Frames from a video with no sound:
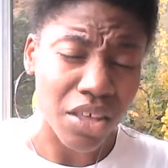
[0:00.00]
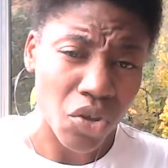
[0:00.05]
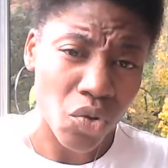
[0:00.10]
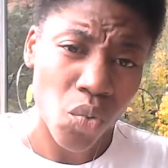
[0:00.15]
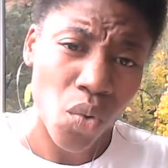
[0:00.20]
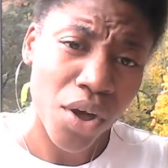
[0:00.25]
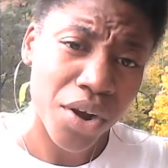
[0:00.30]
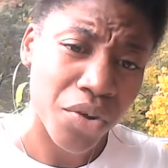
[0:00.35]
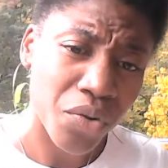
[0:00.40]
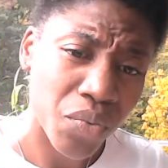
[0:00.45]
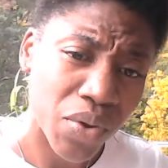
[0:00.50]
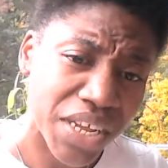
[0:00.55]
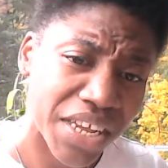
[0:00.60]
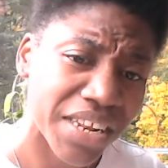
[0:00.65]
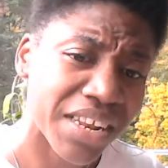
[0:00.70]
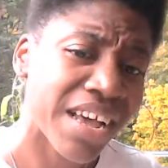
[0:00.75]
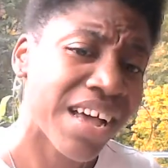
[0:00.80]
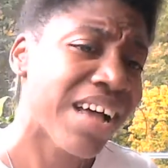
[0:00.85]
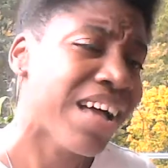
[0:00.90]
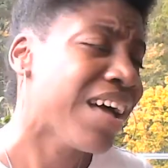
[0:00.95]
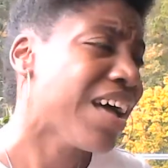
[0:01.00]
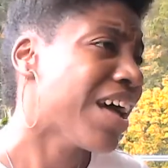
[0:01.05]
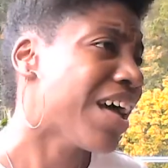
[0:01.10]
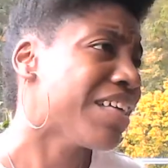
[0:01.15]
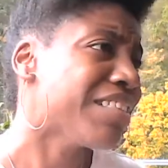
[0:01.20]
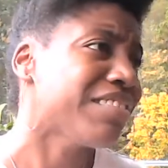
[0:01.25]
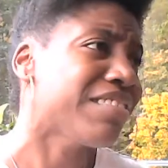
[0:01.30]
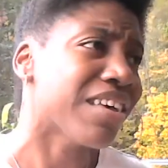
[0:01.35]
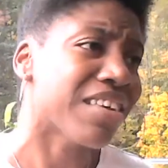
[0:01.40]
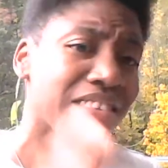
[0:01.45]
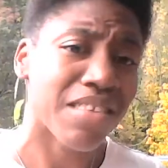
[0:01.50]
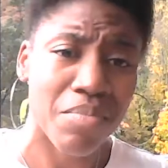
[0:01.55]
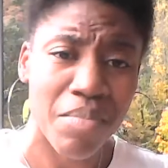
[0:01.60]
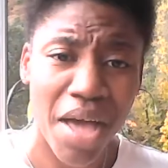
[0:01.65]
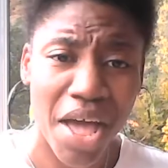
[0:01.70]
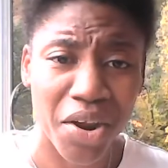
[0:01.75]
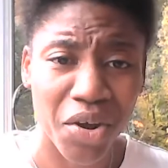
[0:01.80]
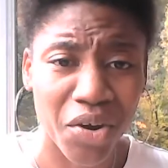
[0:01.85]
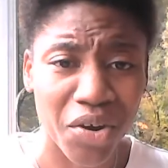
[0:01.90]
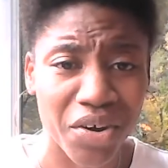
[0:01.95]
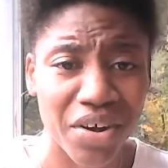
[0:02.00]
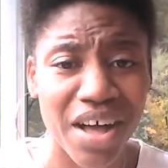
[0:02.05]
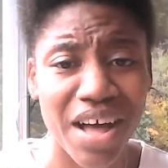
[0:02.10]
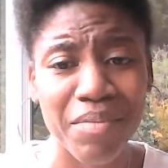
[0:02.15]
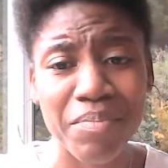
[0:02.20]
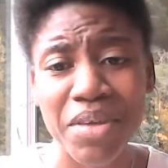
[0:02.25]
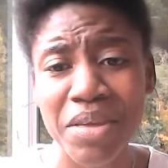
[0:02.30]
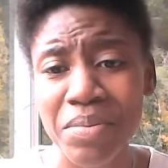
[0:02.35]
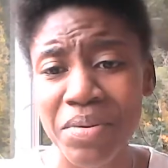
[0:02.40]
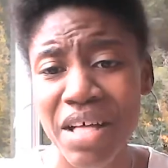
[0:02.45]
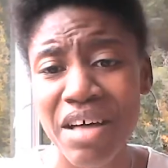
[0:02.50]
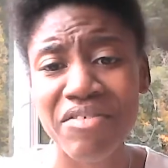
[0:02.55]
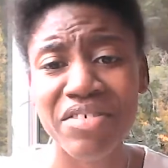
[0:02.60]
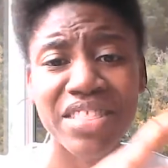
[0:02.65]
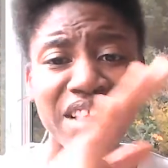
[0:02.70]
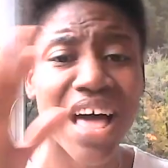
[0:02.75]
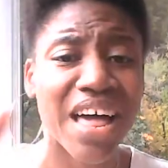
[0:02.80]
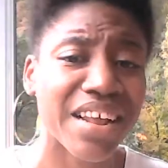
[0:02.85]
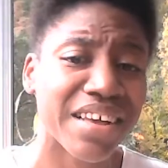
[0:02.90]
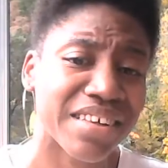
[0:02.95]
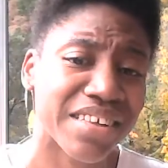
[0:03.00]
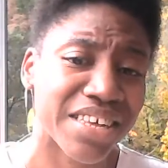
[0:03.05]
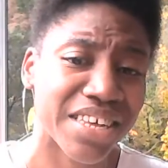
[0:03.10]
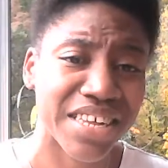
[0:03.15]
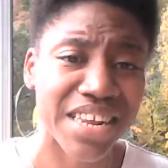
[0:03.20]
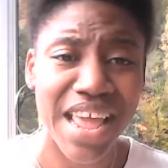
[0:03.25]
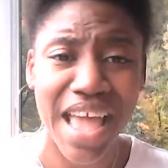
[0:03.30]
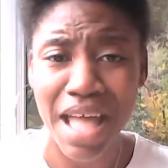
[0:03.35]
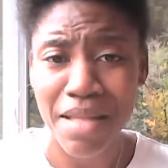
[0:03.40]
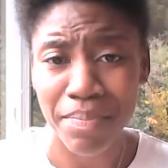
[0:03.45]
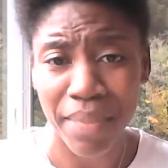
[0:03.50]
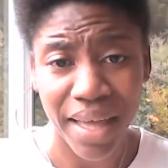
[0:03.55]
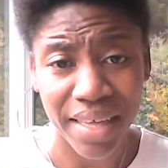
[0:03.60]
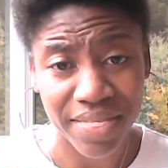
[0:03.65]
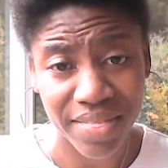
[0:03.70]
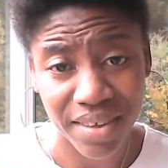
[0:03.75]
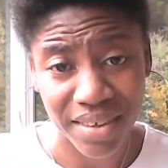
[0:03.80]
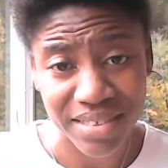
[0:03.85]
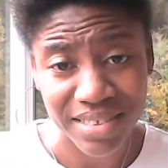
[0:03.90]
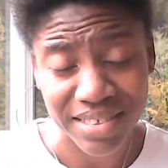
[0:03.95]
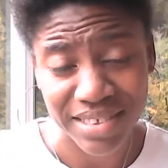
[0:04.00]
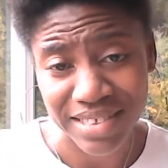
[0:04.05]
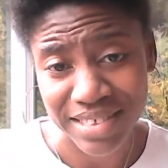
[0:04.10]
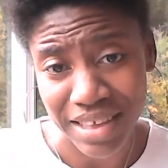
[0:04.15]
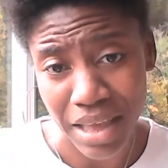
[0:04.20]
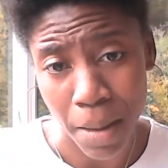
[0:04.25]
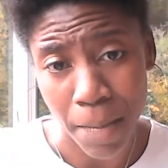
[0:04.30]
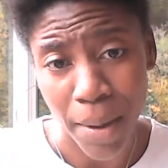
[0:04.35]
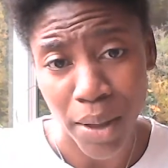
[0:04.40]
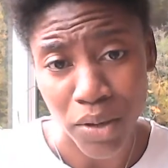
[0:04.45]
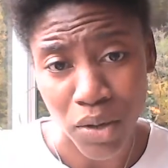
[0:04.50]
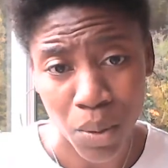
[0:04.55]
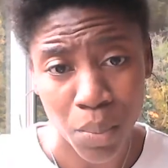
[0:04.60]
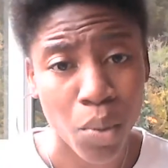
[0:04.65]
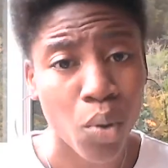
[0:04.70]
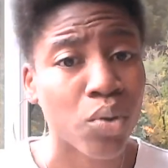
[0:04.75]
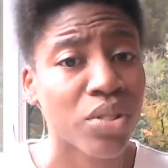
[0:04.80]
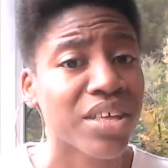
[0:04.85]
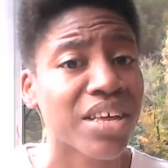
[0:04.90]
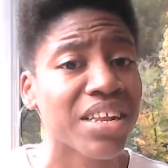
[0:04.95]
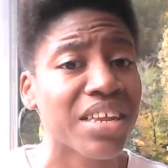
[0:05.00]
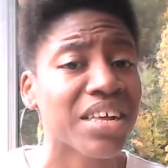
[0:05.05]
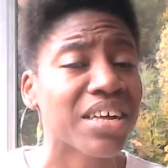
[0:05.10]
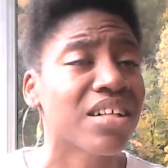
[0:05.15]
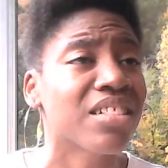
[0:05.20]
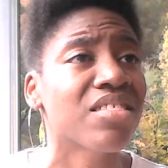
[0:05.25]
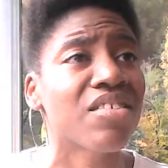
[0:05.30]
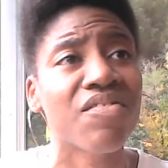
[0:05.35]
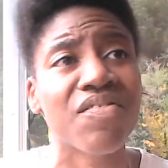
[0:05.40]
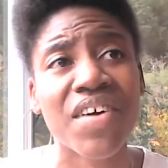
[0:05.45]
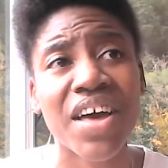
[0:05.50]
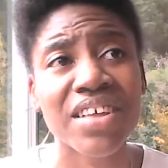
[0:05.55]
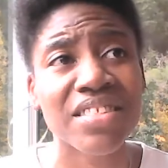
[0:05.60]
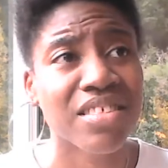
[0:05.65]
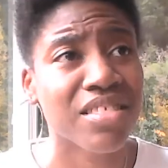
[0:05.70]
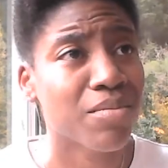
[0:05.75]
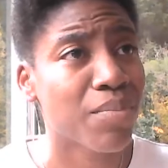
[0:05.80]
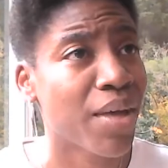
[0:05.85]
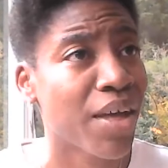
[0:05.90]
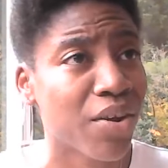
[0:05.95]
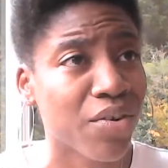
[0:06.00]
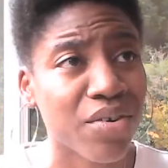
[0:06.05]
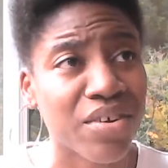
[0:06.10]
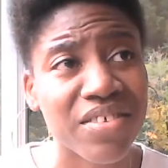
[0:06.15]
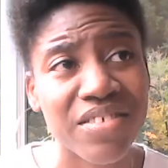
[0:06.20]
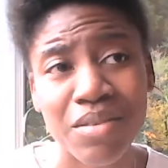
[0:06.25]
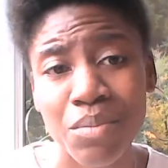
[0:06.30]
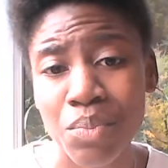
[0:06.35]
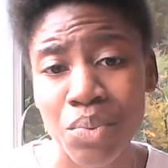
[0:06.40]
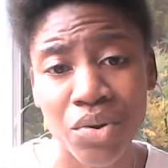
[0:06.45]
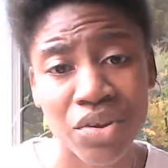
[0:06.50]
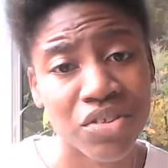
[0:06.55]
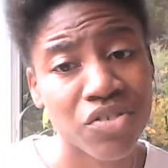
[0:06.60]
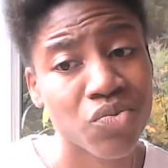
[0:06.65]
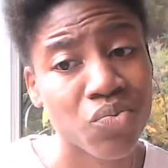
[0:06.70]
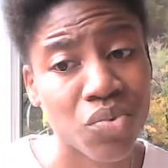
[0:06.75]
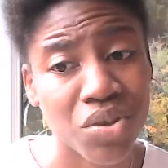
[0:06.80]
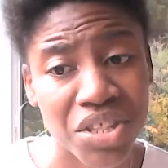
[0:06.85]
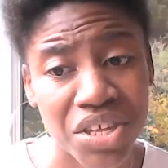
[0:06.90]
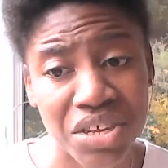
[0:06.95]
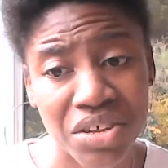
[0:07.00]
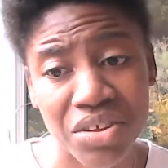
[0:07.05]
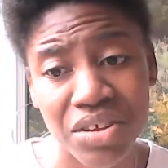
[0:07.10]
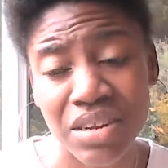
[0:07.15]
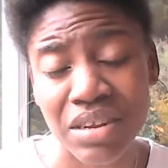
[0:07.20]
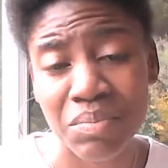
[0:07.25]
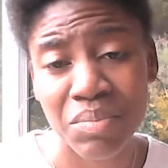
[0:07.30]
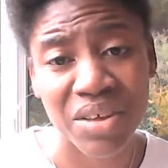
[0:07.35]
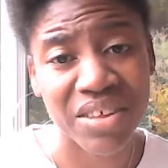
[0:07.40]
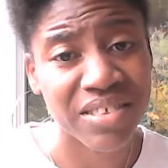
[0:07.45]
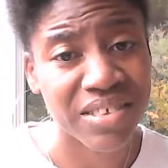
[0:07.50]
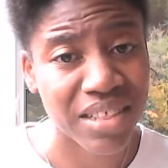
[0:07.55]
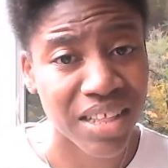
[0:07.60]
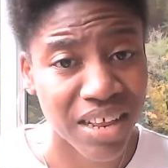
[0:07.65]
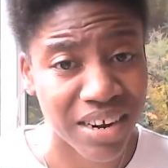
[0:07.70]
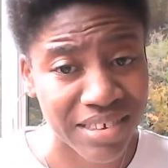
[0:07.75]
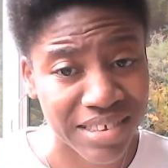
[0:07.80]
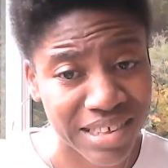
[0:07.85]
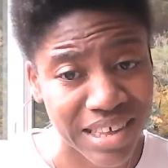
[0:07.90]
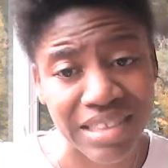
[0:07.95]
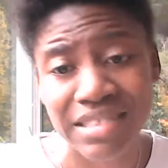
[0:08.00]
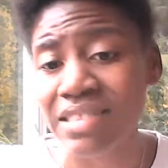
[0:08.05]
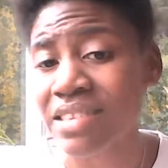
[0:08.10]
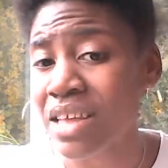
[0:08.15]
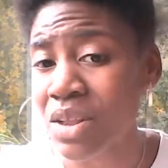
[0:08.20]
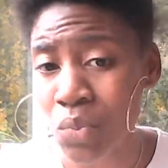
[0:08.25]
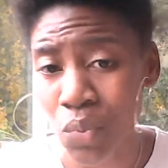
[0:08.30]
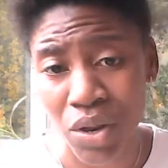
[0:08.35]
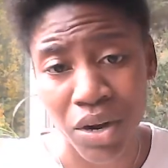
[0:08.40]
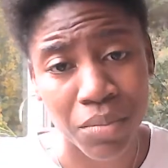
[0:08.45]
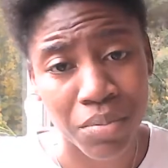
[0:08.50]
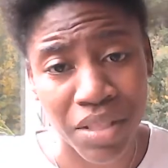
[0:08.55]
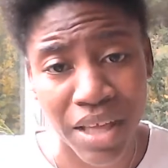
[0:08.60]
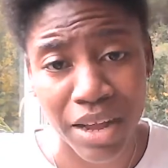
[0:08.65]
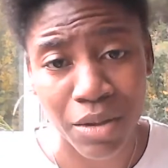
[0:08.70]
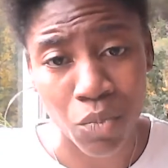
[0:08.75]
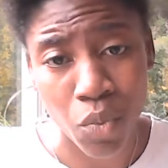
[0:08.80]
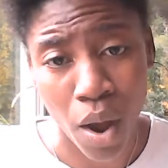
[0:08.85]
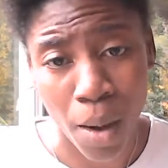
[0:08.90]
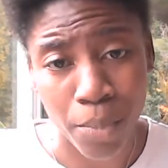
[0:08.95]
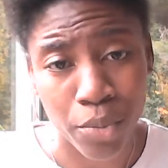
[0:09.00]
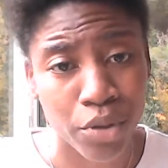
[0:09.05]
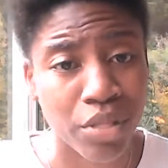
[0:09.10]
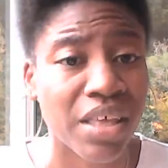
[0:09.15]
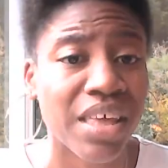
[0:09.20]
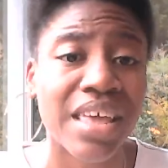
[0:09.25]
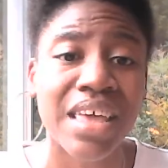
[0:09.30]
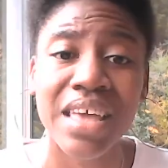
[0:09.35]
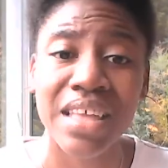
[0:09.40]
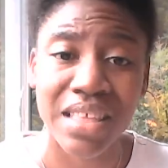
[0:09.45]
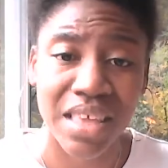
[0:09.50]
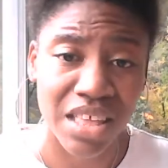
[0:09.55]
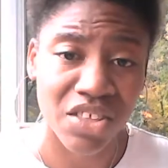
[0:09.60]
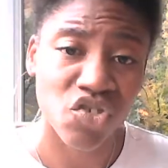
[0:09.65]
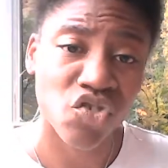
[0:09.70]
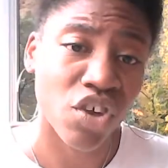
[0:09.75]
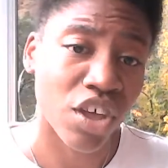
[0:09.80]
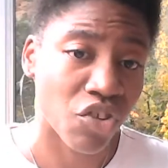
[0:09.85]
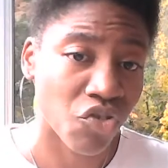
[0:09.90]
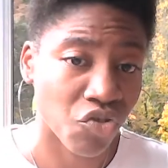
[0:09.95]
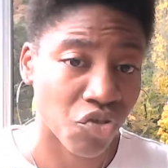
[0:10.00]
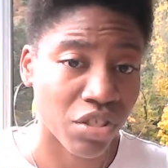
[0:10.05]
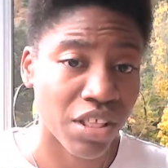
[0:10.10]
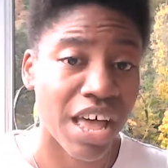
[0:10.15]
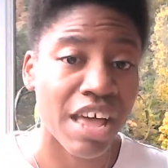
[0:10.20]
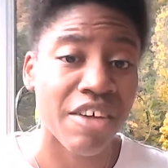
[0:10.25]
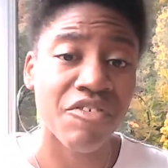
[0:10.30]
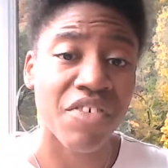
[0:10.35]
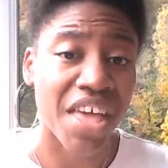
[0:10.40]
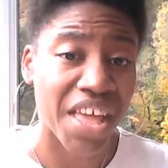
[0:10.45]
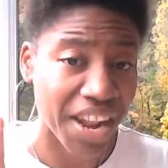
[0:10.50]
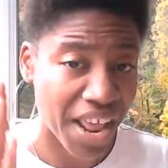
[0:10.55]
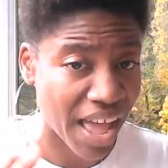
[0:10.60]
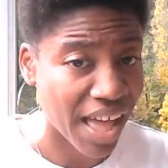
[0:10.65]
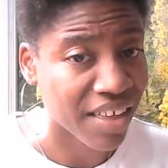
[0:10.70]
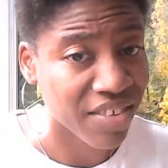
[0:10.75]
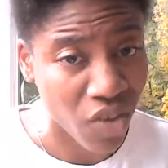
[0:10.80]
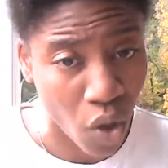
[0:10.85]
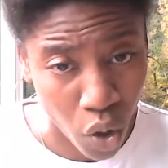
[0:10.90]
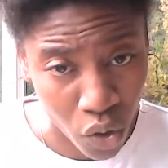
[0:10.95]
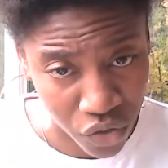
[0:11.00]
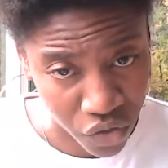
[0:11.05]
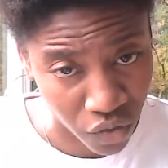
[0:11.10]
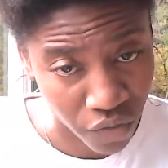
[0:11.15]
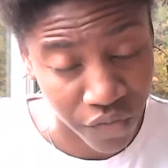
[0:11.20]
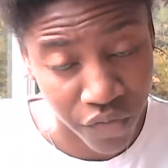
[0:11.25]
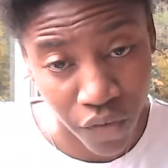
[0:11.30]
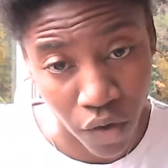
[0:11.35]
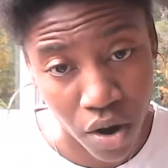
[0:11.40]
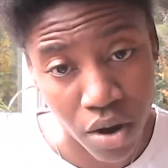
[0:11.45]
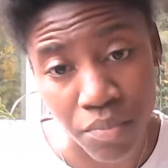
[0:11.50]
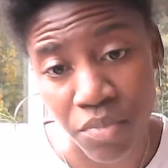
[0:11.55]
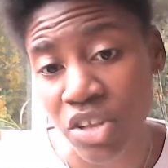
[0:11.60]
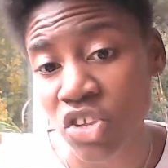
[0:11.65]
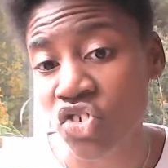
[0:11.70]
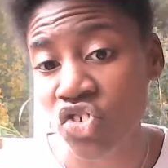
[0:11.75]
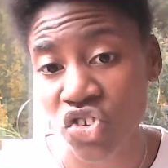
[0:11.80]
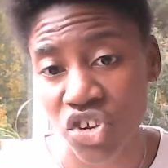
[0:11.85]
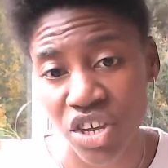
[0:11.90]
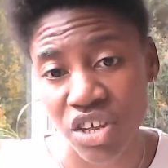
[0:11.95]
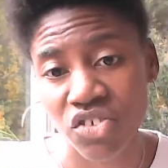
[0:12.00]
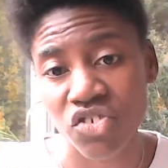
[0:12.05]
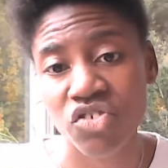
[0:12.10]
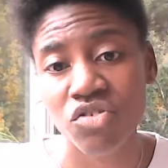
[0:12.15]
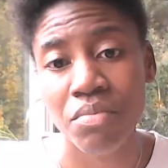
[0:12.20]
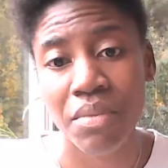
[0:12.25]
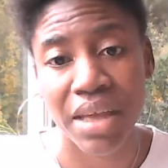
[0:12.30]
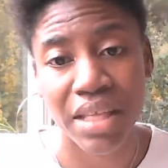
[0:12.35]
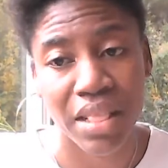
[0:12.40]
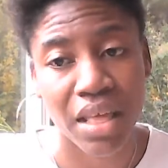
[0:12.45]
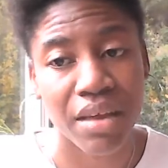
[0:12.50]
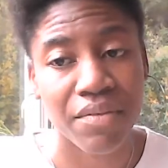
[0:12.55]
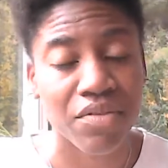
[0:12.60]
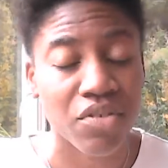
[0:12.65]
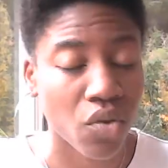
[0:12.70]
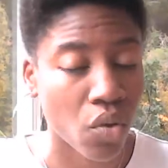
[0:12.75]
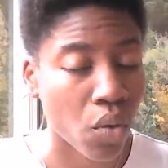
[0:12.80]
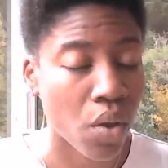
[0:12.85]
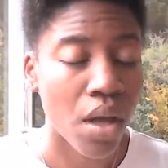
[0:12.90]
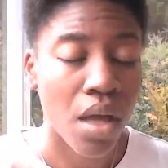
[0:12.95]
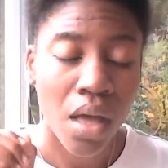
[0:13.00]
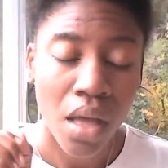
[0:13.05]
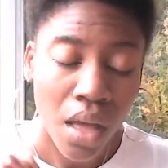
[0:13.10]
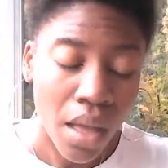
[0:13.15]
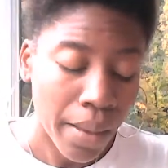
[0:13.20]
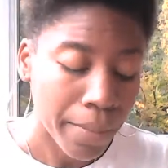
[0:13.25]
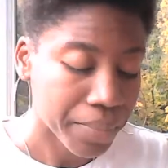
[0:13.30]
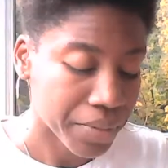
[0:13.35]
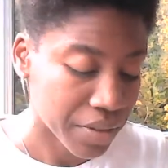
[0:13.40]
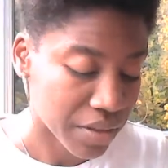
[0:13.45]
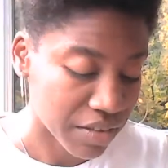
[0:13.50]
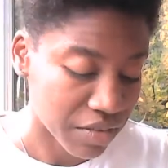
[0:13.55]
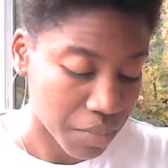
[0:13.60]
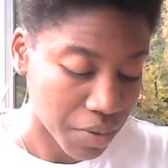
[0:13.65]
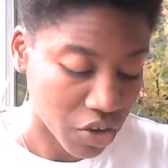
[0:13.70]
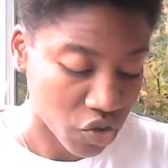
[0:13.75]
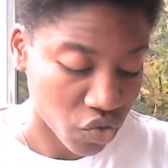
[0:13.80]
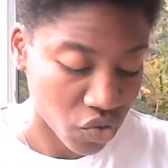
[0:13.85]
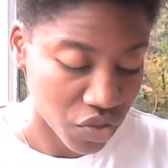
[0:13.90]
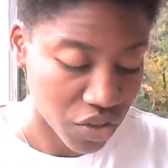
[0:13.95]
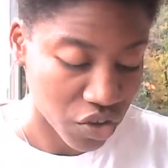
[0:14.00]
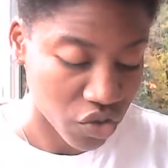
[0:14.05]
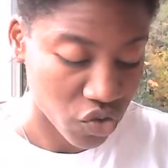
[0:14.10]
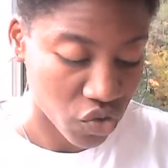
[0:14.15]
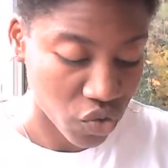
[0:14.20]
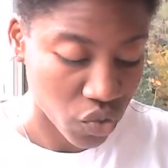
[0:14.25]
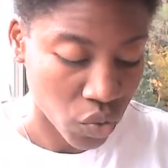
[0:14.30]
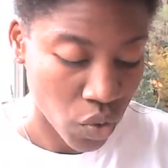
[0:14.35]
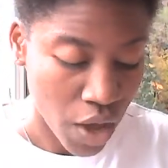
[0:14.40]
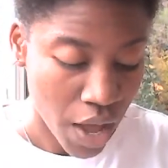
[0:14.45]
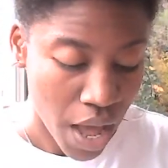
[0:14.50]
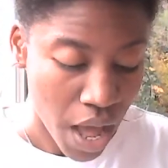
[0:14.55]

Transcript: you want to read. Doesn't matter. People have a lot of good and bad things to say about Napoleon Hill. The fact of the matter is the book is really good. It makes a lot of sense. And when applied properly, it can change your life and has also very much changed my life. So please make sure that you